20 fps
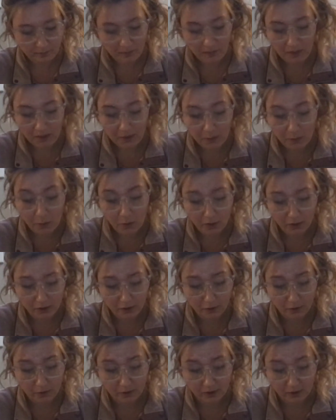He wanted to
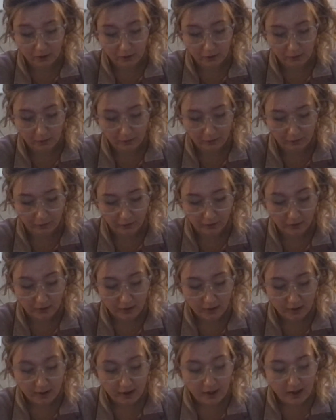go down on the river,
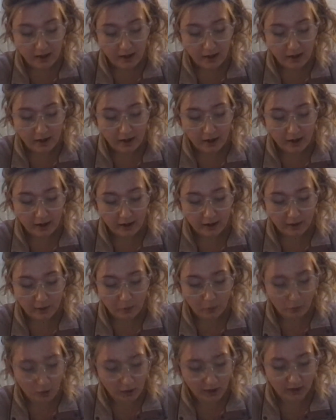and he
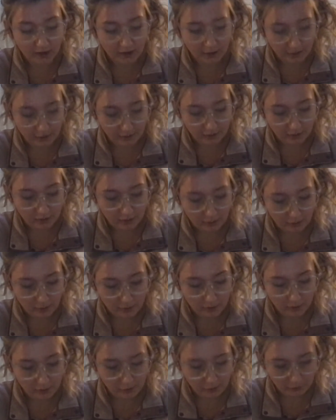wanted Lena to go
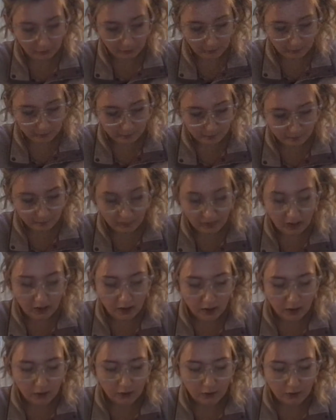too.
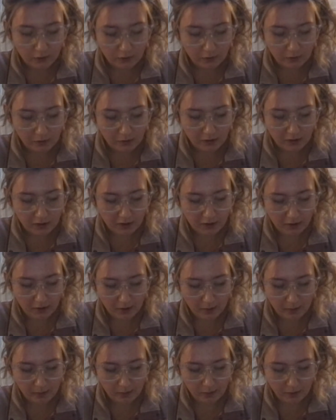Dune stood
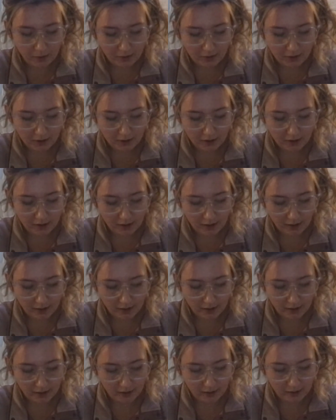up and hoisted his sack
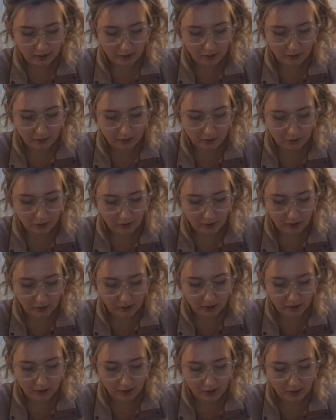again. He was too
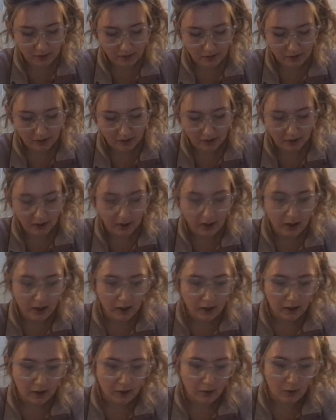restless to keep sitting.
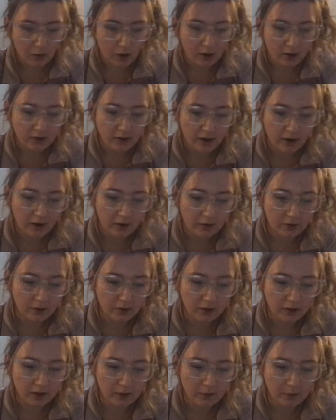He walked down to
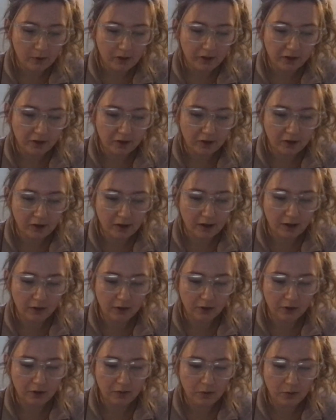Gapery Street and
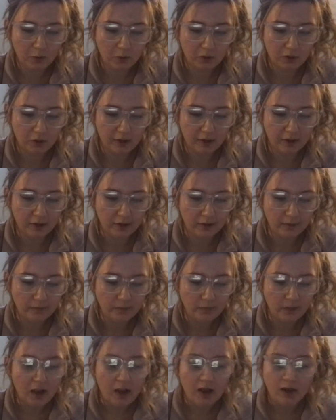looked in both directions.
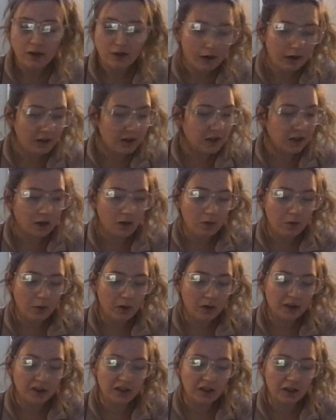Not a single
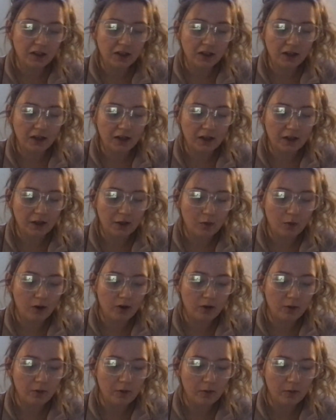person in sight. He walked
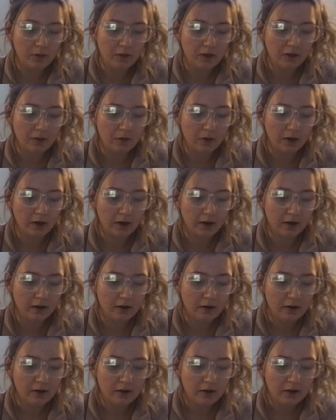to Plumber Square
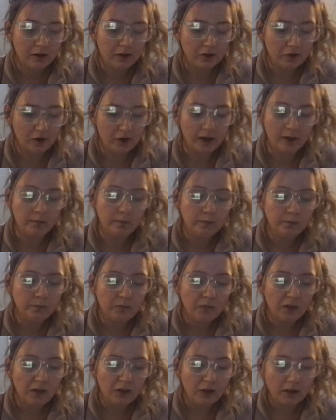Street,
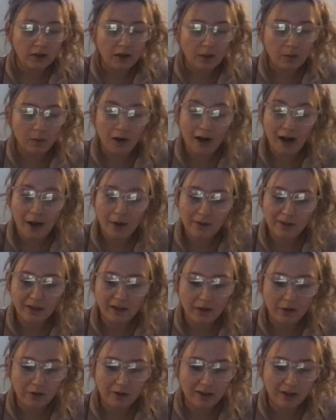thinking that perhaps
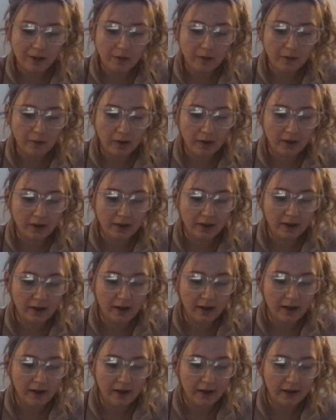Lena was coming by the
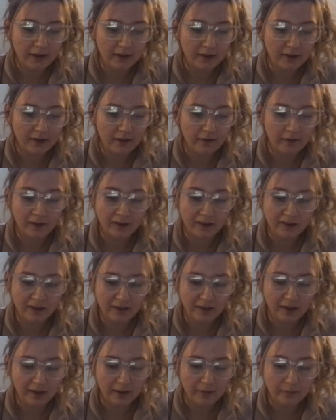edge of the
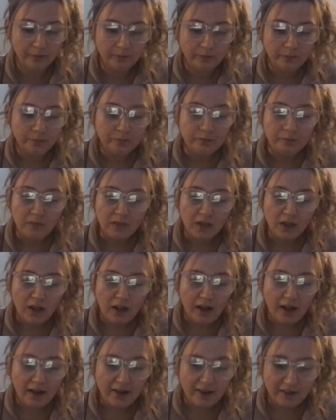city,
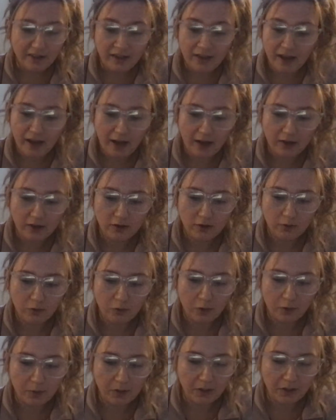as he had to
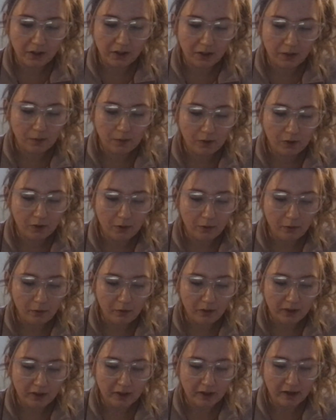avoid being seen, but no one
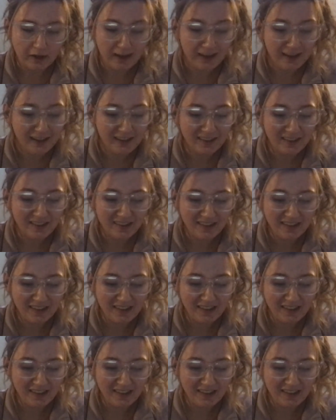was there. He didn't